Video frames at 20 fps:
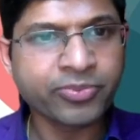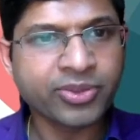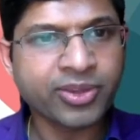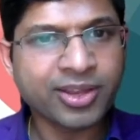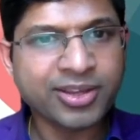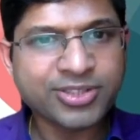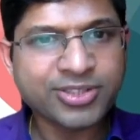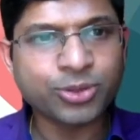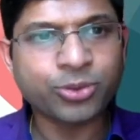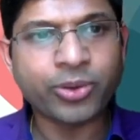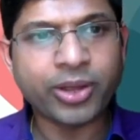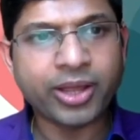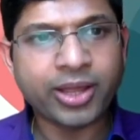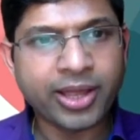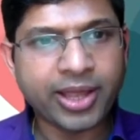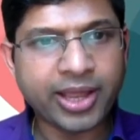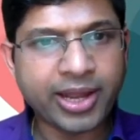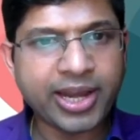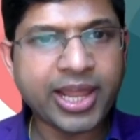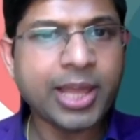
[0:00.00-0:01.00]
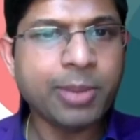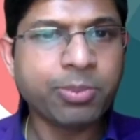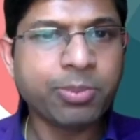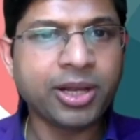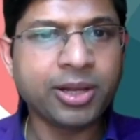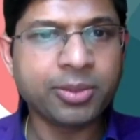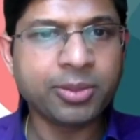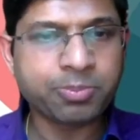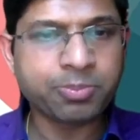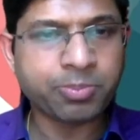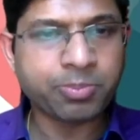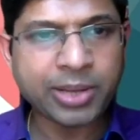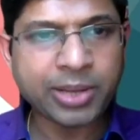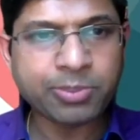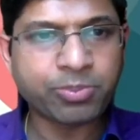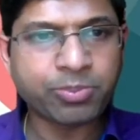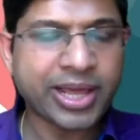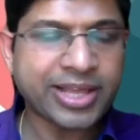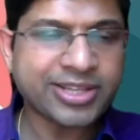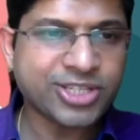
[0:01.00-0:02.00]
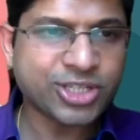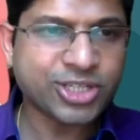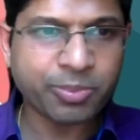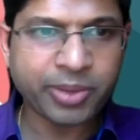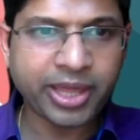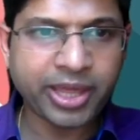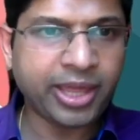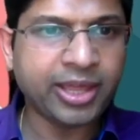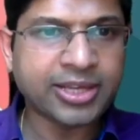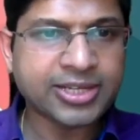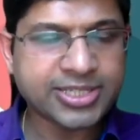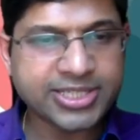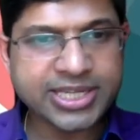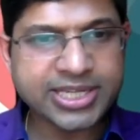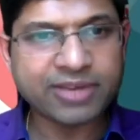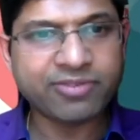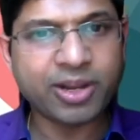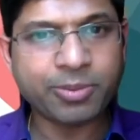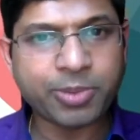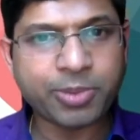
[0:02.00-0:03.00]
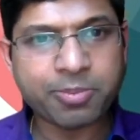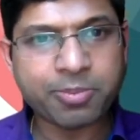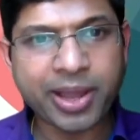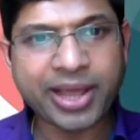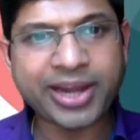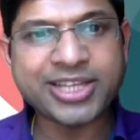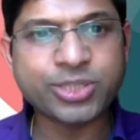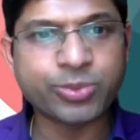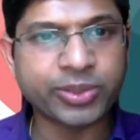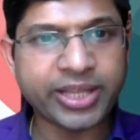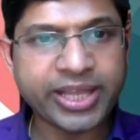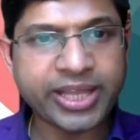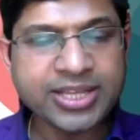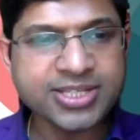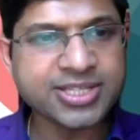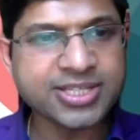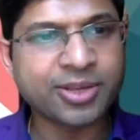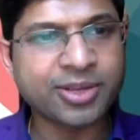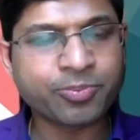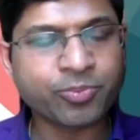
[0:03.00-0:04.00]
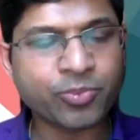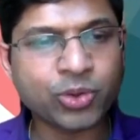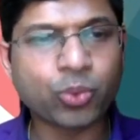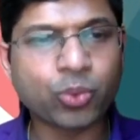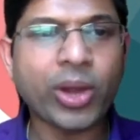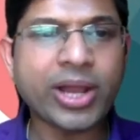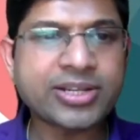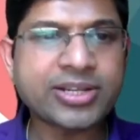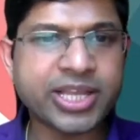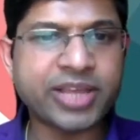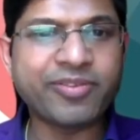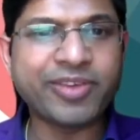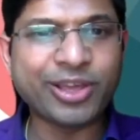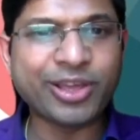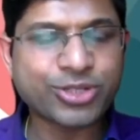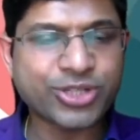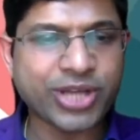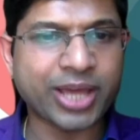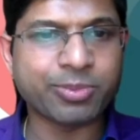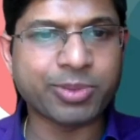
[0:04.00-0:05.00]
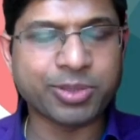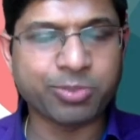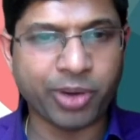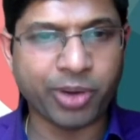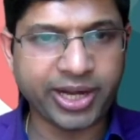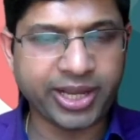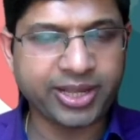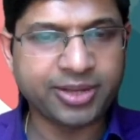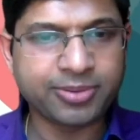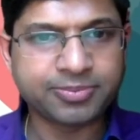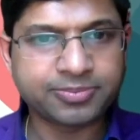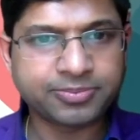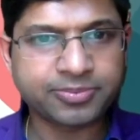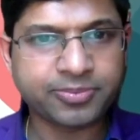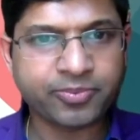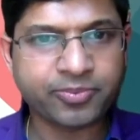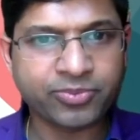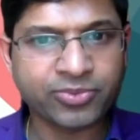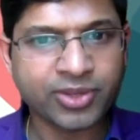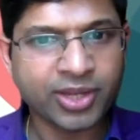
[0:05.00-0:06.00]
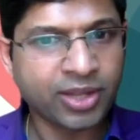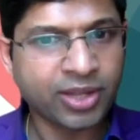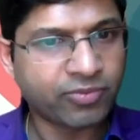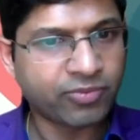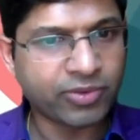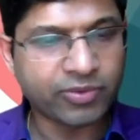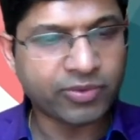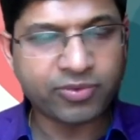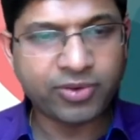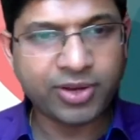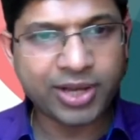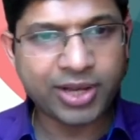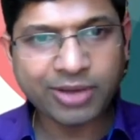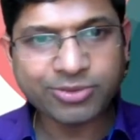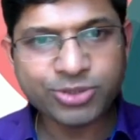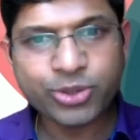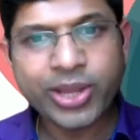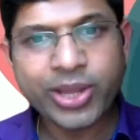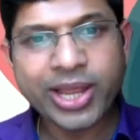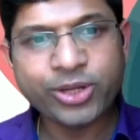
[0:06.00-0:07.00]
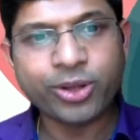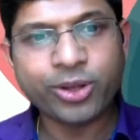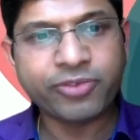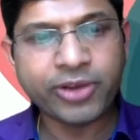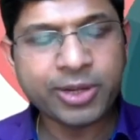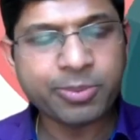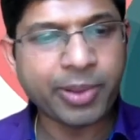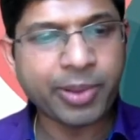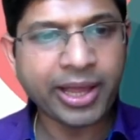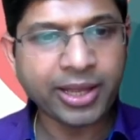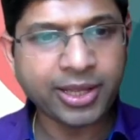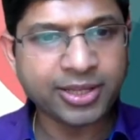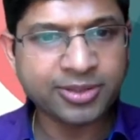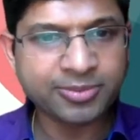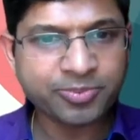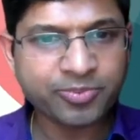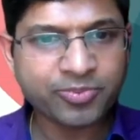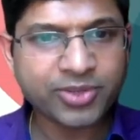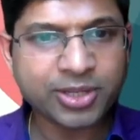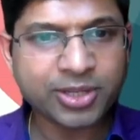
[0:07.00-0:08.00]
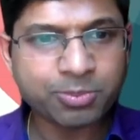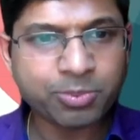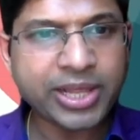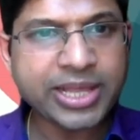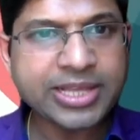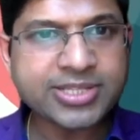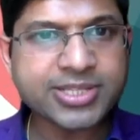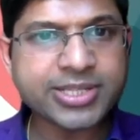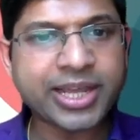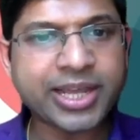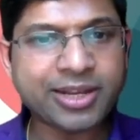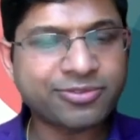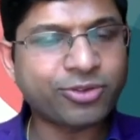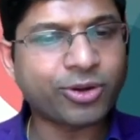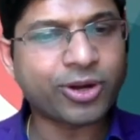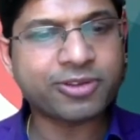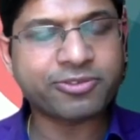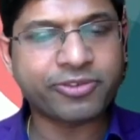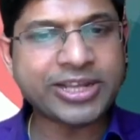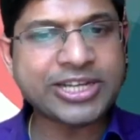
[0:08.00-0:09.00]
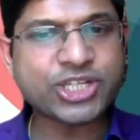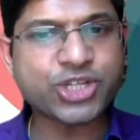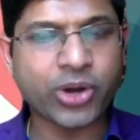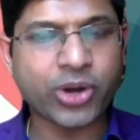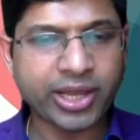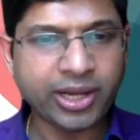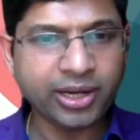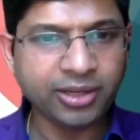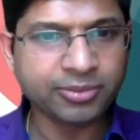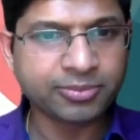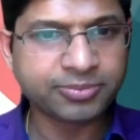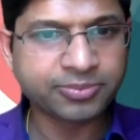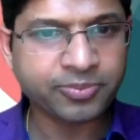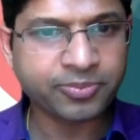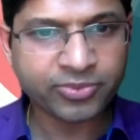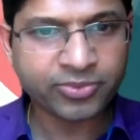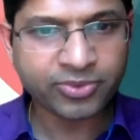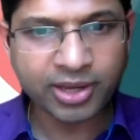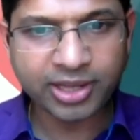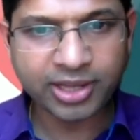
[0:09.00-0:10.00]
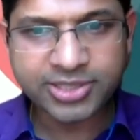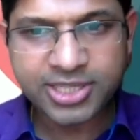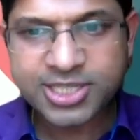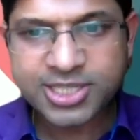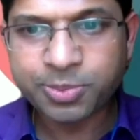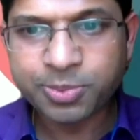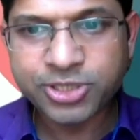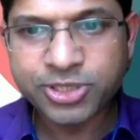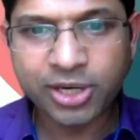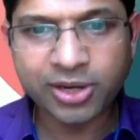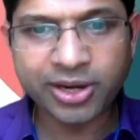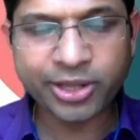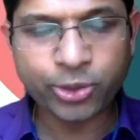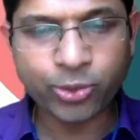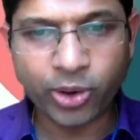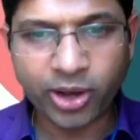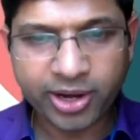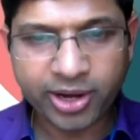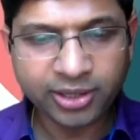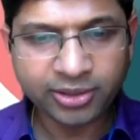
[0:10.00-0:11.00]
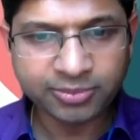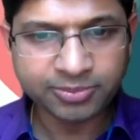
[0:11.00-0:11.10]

to enable pipelines to be developed and managed with these while saving you time and money. We'd love to get your feedback. Please sign up for a free trial at this particular URL.